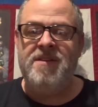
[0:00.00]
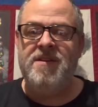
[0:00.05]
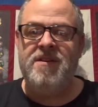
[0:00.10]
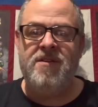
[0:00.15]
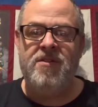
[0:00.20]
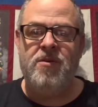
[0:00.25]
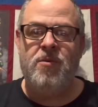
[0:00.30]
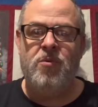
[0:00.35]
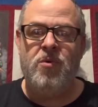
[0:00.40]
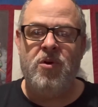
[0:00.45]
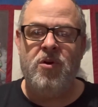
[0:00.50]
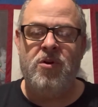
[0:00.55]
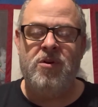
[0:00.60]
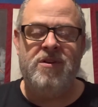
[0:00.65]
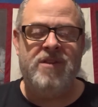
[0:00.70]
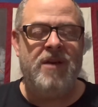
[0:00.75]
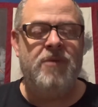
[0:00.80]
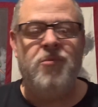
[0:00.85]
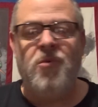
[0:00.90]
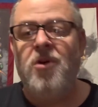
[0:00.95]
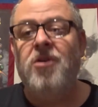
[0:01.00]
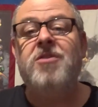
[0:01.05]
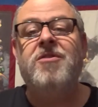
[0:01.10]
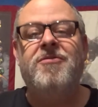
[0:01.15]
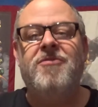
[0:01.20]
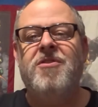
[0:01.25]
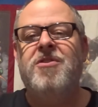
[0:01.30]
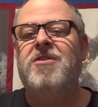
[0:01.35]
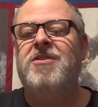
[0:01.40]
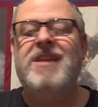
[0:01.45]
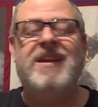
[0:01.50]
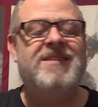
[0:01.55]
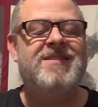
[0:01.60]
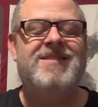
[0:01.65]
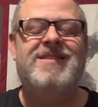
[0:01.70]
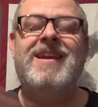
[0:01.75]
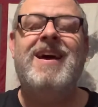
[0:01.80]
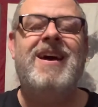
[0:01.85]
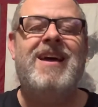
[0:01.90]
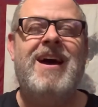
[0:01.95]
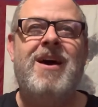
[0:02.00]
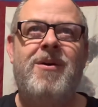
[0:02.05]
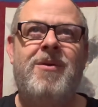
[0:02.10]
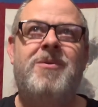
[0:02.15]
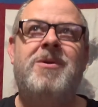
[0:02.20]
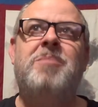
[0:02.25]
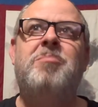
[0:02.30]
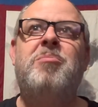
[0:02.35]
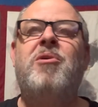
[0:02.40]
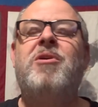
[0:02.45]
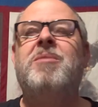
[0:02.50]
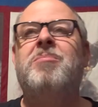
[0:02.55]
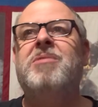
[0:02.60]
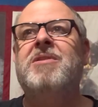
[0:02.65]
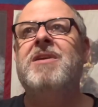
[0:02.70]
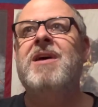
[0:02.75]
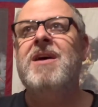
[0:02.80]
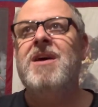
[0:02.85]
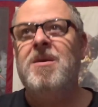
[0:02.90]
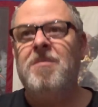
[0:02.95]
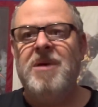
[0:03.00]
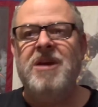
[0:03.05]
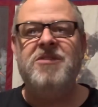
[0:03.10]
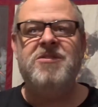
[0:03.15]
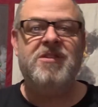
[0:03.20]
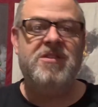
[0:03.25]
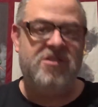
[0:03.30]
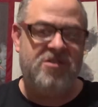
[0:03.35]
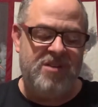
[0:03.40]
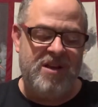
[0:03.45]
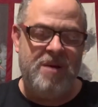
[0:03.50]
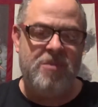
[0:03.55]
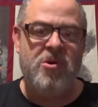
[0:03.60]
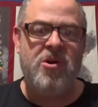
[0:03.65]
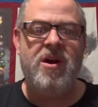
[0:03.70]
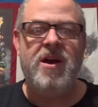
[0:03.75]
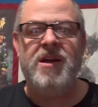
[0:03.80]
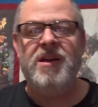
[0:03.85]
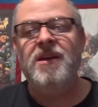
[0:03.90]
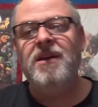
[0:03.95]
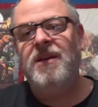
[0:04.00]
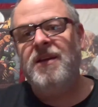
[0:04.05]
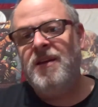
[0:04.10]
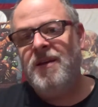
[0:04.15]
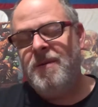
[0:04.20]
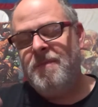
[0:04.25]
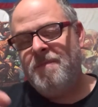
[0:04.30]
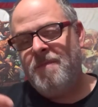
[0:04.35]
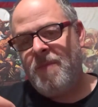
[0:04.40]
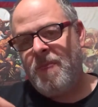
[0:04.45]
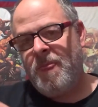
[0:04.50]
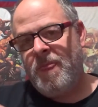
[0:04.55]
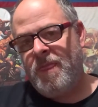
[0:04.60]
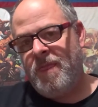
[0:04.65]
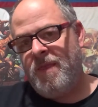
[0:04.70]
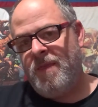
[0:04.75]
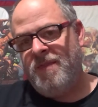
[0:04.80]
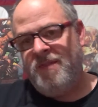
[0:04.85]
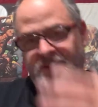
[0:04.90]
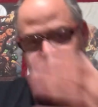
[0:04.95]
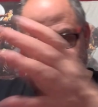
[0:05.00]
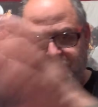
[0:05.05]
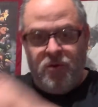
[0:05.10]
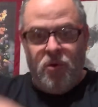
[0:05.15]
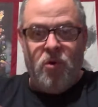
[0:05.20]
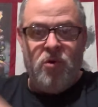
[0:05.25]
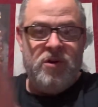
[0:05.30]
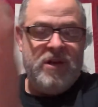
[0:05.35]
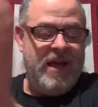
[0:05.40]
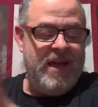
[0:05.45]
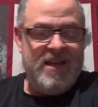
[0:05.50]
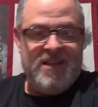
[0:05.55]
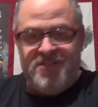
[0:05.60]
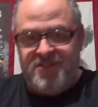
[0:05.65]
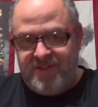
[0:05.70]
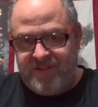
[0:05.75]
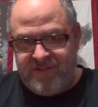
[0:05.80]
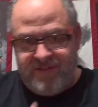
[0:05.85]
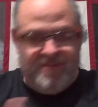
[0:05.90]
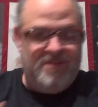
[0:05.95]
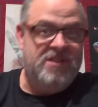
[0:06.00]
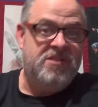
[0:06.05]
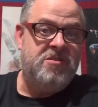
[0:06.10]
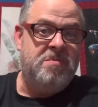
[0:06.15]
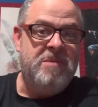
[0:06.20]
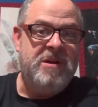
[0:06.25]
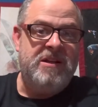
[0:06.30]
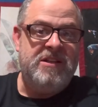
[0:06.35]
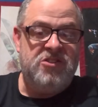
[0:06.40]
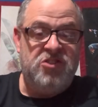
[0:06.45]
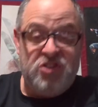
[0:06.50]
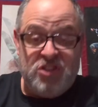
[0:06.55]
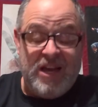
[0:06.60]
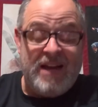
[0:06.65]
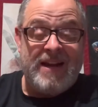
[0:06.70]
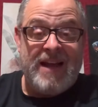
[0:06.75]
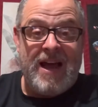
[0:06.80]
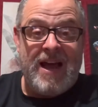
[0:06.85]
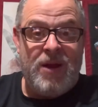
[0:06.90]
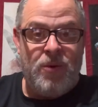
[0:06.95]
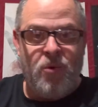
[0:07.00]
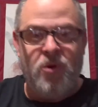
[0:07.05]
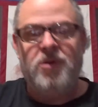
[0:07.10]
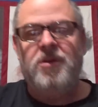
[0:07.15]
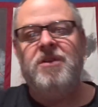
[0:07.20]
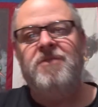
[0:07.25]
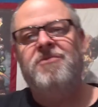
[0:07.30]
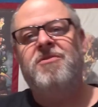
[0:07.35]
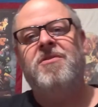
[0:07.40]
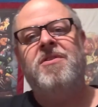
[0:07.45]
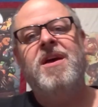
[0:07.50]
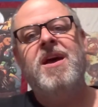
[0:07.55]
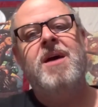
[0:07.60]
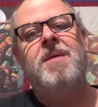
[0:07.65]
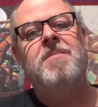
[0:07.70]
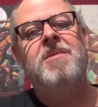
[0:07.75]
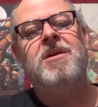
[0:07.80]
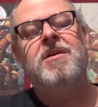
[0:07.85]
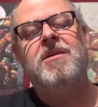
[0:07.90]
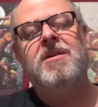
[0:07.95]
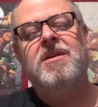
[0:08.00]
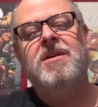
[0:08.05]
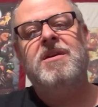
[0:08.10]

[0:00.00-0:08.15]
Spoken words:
think of the word. They worked for the, that's not how I want to put it, but basically the samurai, this lord has this many Jedi working for them.